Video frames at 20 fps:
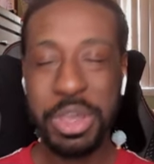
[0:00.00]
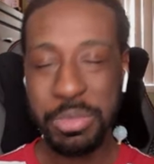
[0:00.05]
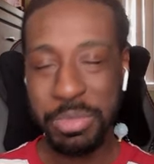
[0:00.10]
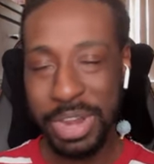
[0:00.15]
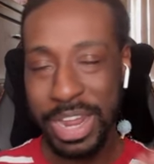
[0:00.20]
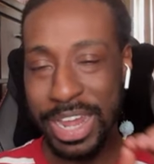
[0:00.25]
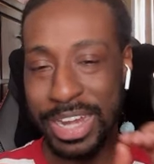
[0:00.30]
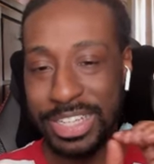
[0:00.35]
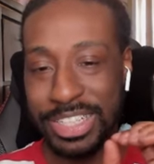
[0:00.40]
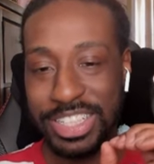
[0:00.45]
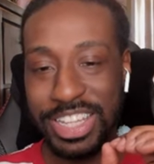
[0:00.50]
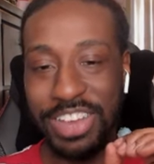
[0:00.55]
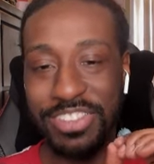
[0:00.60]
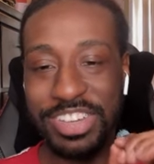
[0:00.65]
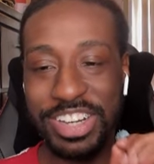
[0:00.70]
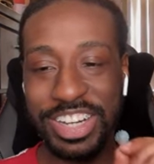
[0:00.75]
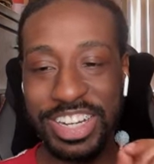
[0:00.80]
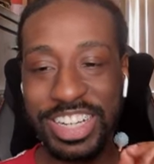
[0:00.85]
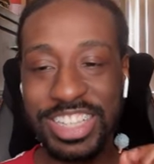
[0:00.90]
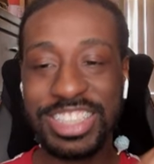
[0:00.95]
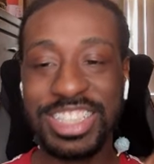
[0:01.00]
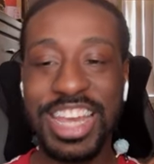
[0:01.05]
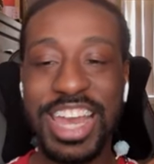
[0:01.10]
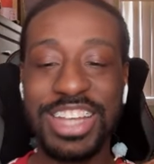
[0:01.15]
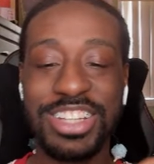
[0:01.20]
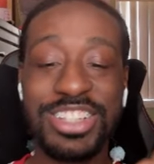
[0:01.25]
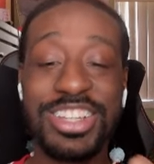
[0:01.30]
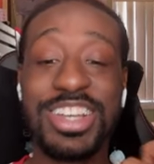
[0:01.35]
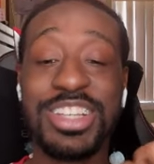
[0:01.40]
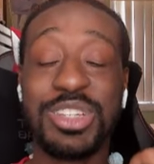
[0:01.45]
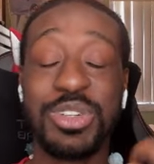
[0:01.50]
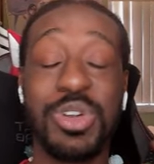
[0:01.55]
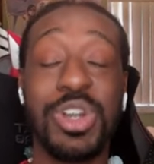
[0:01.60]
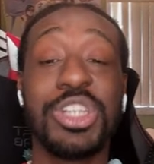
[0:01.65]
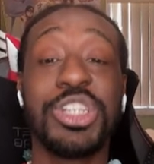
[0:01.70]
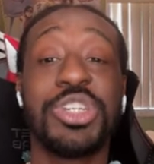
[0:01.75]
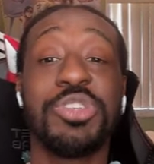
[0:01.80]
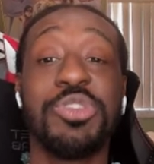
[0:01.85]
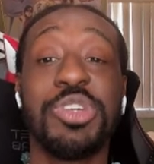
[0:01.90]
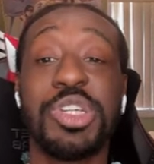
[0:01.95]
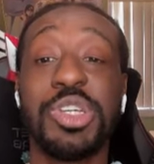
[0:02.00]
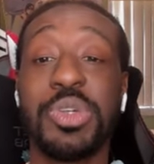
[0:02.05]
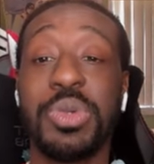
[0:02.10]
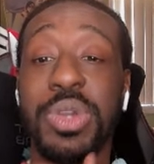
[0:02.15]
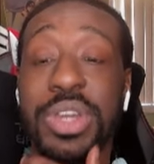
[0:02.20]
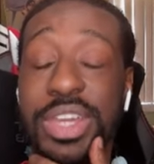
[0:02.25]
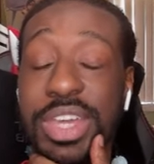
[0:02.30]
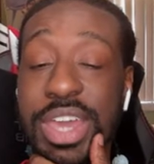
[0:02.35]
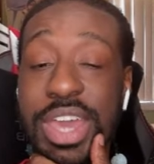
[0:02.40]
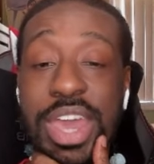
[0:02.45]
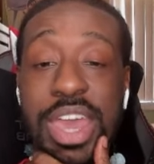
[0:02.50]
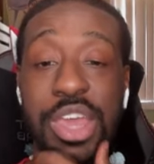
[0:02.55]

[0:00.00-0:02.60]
But I had to stop it to ask you guys a question really quick.